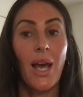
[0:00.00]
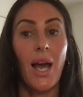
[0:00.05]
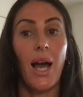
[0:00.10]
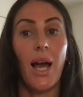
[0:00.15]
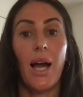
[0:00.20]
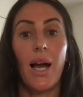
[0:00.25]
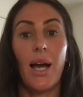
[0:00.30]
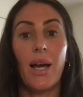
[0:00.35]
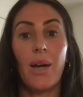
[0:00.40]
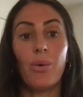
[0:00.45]

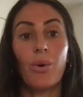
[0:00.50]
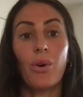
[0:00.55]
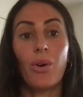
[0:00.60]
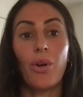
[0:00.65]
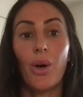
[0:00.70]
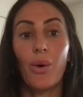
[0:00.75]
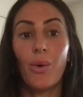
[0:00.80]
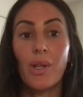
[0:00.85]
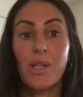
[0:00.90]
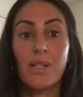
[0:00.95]
I will
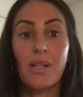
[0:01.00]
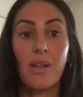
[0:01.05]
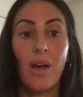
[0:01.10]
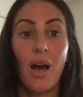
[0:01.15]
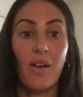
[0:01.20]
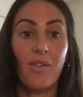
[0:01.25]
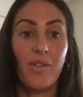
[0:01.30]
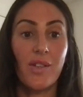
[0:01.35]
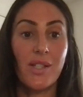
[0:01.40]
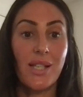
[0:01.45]
go into the
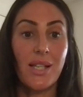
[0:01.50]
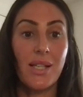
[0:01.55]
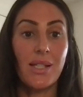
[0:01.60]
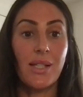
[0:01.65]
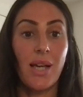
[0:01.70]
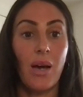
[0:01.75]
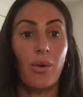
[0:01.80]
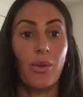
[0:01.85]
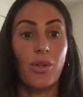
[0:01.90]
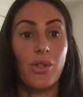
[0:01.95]
offices,
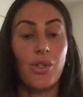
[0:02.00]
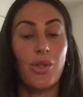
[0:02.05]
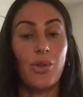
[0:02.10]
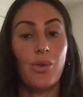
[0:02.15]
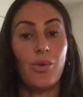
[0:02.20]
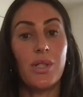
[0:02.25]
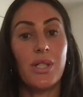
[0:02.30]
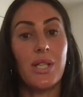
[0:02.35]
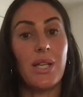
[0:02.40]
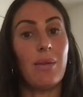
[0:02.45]
I will
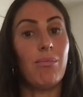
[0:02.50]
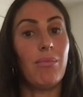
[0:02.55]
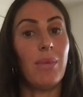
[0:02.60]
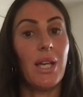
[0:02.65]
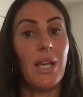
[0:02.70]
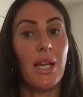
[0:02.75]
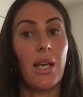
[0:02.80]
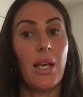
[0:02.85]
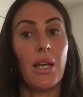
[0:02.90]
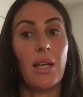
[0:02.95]
do team
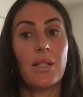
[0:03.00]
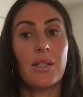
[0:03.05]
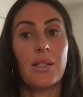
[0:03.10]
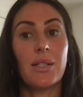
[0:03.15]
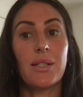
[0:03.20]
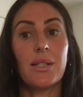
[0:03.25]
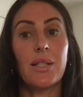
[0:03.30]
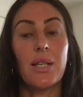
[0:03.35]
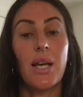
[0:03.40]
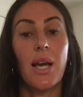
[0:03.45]

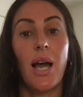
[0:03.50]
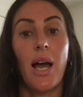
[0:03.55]
meetings,